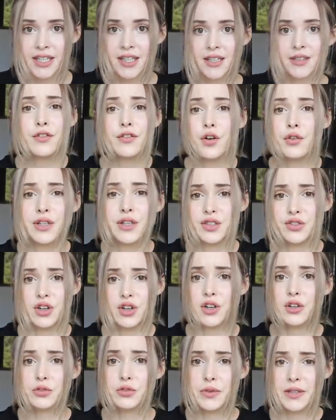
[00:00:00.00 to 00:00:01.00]
And we've always
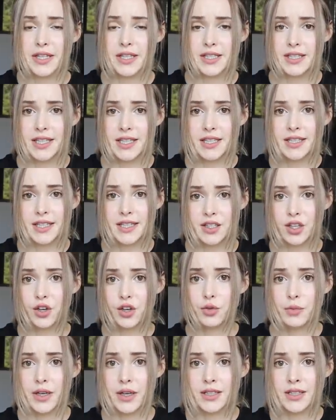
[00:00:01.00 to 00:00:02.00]
struggled with these things as
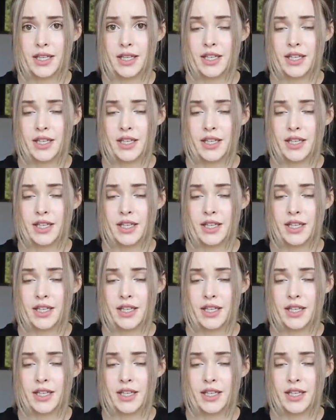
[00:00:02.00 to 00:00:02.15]
humans.